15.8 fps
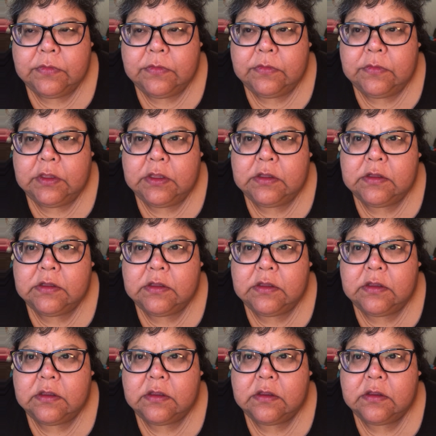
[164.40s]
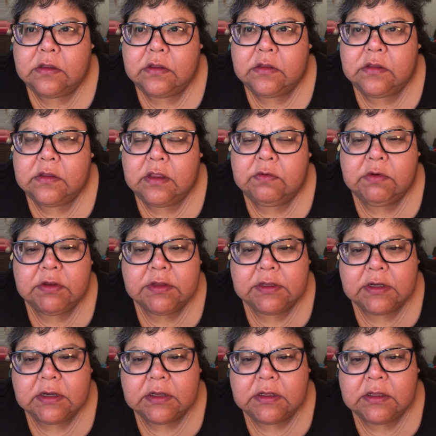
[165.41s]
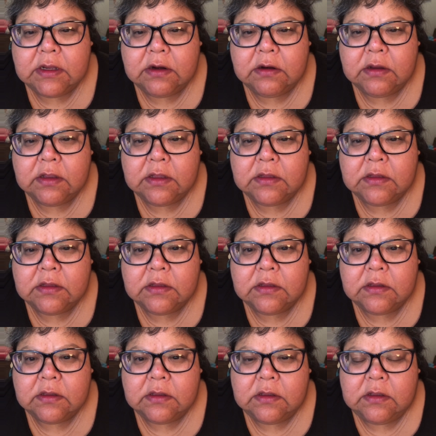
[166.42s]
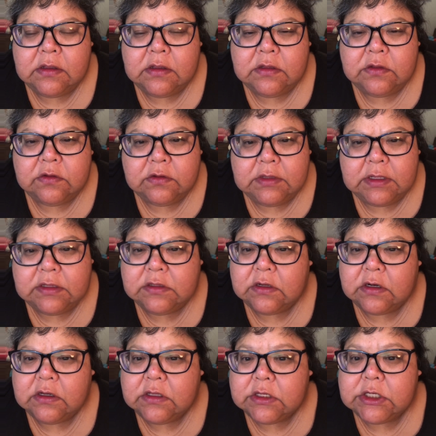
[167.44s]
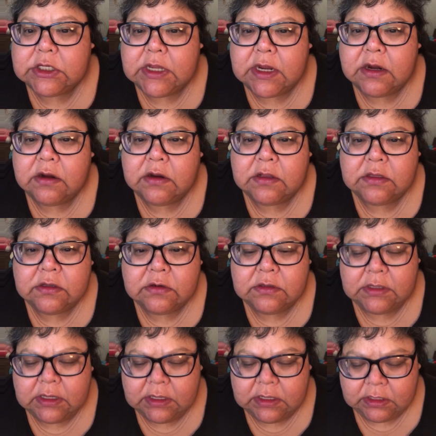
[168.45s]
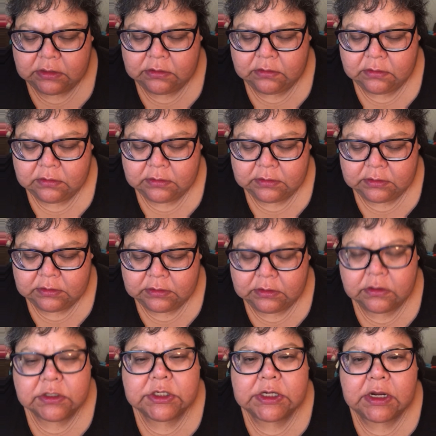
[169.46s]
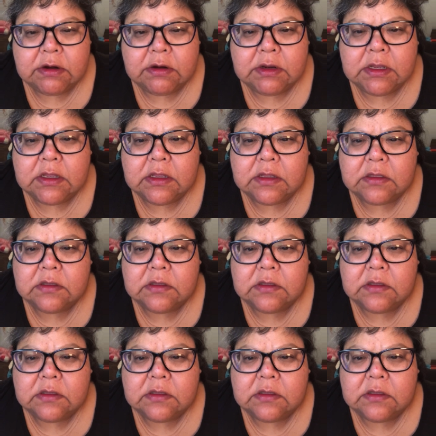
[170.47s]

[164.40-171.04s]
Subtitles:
And they were sitting there, and so they start to share, and they're taking turns and they're sharing.